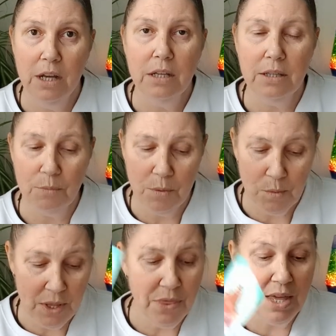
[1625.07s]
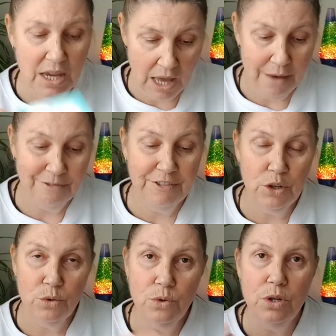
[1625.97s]
Someone with their cup
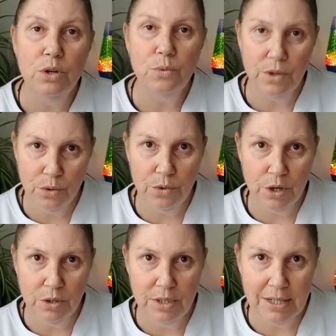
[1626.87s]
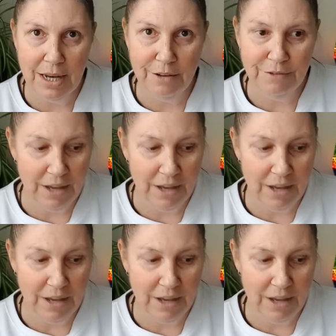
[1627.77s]
filled with all the good stuff.